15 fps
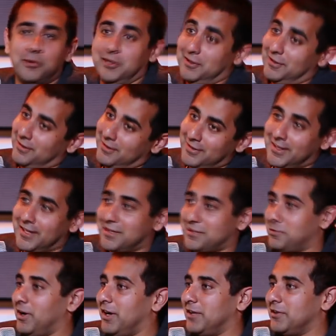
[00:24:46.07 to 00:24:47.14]
Well,
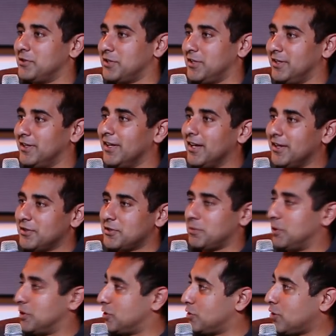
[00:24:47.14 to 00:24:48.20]
that's why. There's a
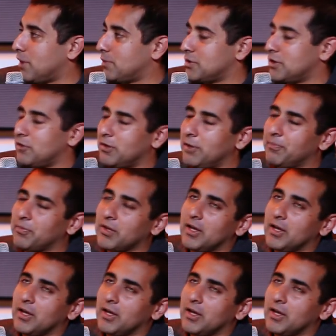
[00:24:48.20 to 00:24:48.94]
bunch of traps there, right?